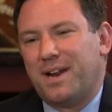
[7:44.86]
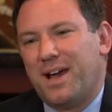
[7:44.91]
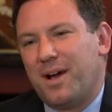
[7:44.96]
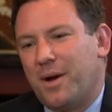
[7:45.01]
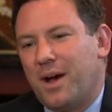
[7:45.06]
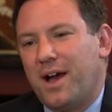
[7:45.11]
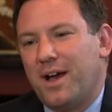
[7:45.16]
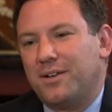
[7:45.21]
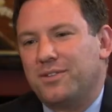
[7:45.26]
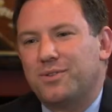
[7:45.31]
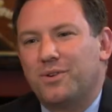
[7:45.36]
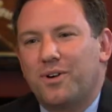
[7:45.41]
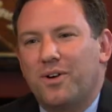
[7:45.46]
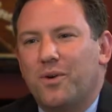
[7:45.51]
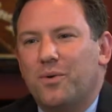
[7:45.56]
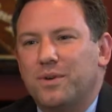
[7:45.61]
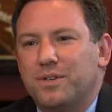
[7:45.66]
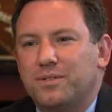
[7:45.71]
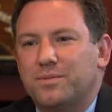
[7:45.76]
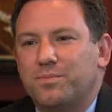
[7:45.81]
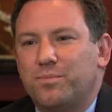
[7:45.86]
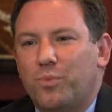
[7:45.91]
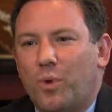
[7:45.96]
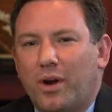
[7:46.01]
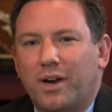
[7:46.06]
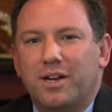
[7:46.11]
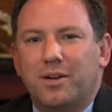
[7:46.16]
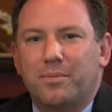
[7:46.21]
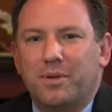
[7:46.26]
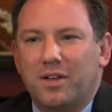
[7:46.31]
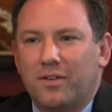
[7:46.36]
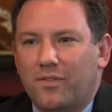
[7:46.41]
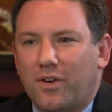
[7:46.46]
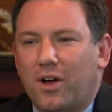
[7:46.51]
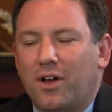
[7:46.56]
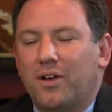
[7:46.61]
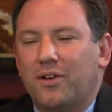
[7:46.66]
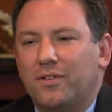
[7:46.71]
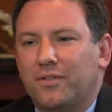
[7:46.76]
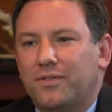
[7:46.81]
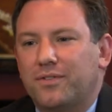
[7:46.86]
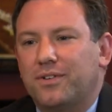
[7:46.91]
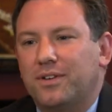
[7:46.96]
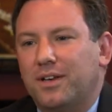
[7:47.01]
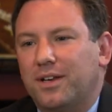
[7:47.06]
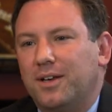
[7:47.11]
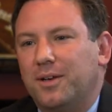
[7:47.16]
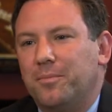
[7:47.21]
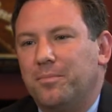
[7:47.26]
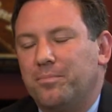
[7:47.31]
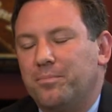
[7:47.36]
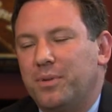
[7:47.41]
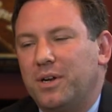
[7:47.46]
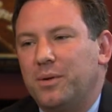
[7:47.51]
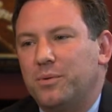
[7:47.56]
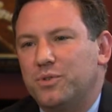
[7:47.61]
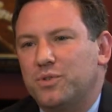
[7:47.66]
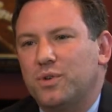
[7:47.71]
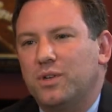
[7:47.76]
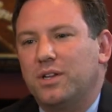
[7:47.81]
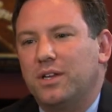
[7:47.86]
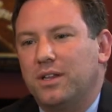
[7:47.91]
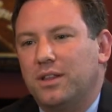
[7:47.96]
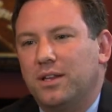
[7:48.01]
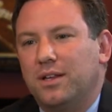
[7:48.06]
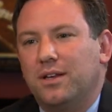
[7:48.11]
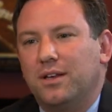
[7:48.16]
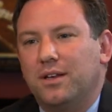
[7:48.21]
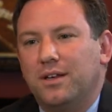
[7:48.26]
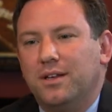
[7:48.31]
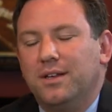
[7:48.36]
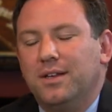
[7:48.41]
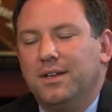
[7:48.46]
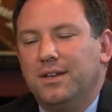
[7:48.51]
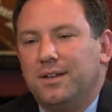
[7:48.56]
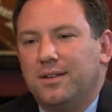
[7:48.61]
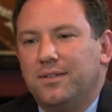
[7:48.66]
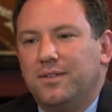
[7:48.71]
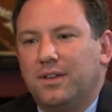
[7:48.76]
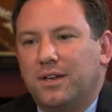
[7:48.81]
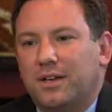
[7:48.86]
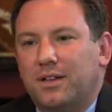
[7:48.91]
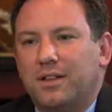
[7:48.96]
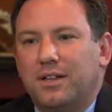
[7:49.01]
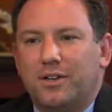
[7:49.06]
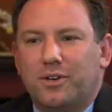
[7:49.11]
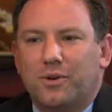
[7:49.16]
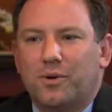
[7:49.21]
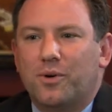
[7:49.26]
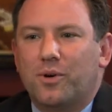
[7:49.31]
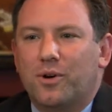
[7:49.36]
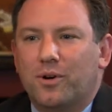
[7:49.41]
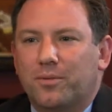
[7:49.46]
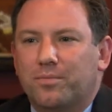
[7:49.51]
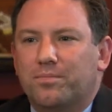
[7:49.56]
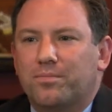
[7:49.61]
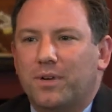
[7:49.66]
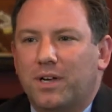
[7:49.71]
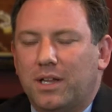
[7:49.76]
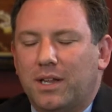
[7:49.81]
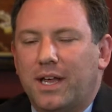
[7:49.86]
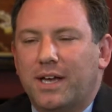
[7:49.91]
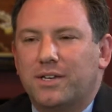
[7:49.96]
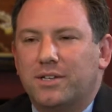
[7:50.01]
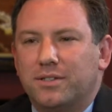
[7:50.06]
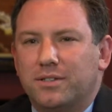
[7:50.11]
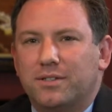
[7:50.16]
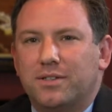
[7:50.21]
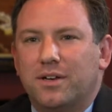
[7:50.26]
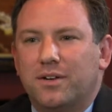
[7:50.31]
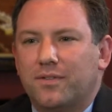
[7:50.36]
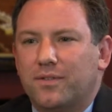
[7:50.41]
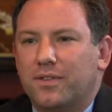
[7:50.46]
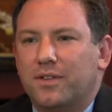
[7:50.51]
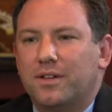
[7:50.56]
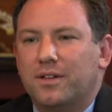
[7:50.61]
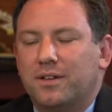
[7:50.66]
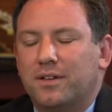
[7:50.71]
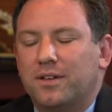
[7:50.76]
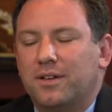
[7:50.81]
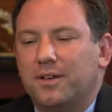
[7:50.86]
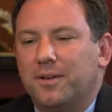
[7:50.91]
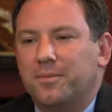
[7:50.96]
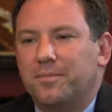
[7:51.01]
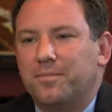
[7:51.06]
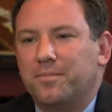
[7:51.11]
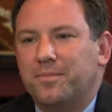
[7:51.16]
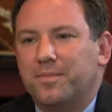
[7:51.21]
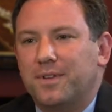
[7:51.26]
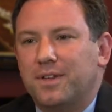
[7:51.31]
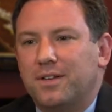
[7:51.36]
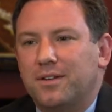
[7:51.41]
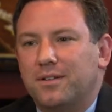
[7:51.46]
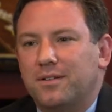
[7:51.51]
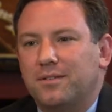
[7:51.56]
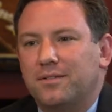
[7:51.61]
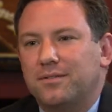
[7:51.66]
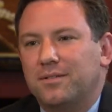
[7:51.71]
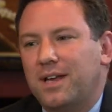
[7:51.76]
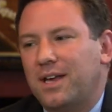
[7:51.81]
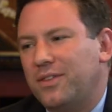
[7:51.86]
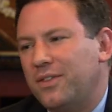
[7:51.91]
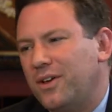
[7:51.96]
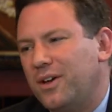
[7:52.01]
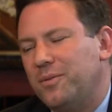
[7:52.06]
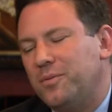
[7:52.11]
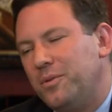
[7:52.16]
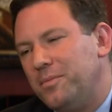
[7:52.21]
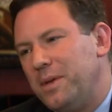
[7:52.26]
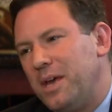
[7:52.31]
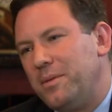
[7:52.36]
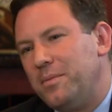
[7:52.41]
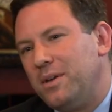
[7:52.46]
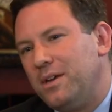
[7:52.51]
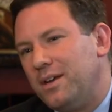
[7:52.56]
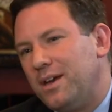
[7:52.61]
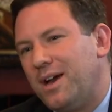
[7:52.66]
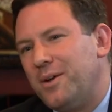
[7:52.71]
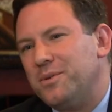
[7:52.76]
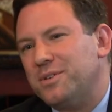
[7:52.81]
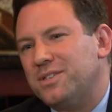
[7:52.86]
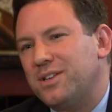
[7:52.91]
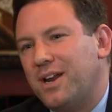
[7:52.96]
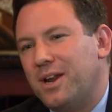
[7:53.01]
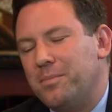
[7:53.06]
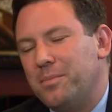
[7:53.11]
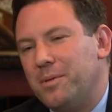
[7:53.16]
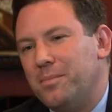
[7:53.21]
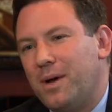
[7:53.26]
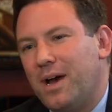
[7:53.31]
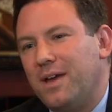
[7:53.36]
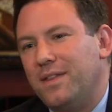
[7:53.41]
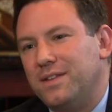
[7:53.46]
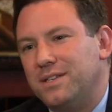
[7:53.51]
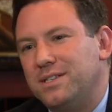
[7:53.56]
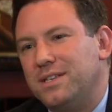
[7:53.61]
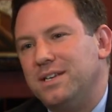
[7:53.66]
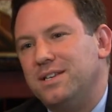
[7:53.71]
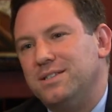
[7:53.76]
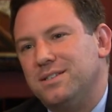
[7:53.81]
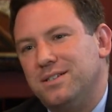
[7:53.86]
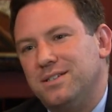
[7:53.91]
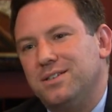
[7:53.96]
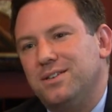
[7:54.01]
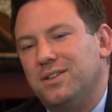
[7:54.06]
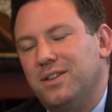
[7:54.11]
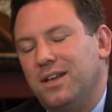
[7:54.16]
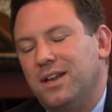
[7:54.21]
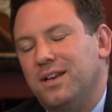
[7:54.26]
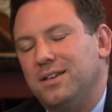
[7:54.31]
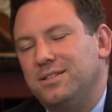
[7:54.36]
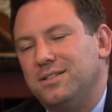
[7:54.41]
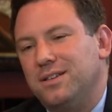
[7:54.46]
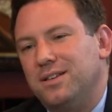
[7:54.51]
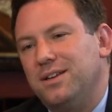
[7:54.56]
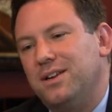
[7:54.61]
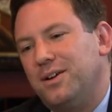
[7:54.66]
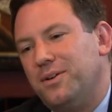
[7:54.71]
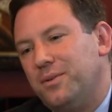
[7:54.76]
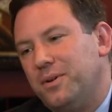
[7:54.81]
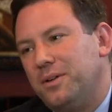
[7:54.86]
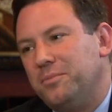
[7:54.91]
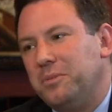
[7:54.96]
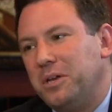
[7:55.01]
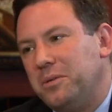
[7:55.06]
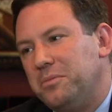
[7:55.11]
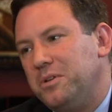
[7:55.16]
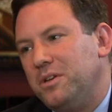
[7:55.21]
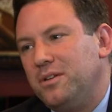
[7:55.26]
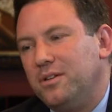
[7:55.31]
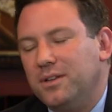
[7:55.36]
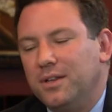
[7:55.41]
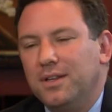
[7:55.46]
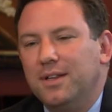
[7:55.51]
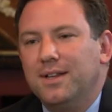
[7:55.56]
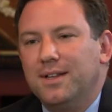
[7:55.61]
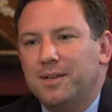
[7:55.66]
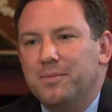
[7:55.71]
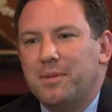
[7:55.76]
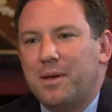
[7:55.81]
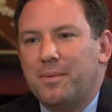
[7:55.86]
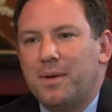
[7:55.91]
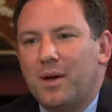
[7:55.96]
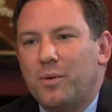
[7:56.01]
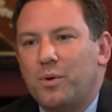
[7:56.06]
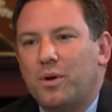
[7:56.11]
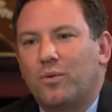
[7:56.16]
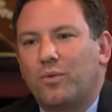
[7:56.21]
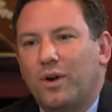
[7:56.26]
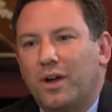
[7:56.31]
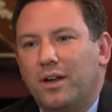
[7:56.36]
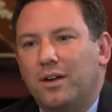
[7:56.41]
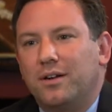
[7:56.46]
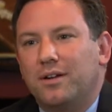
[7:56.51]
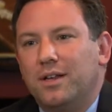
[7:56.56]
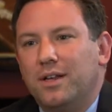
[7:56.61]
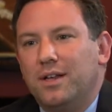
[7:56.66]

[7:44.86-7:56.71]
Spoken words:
I sort of always wanted to be involved, but it was really the Clinton-Gore election stuff that I thought, well, maybe. I always thought I'd be behind the scenes. Until then, I said, maybe I will run.